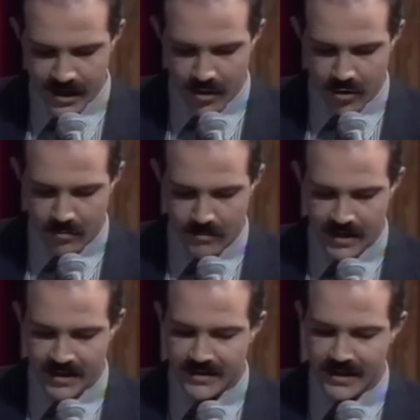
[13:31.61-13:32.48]
a home
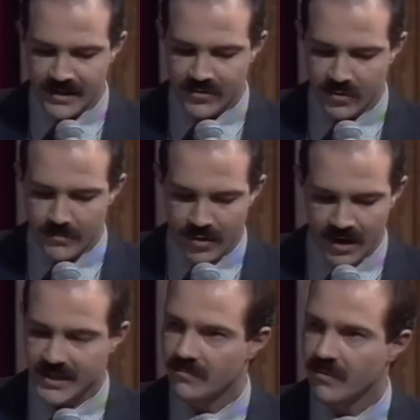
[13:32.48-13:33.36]
is next to
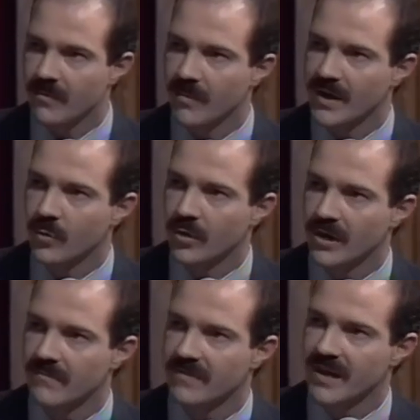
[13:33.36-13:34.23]
impossible for many
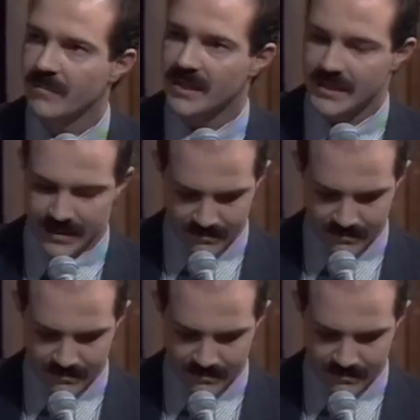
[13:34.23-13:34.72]
working families.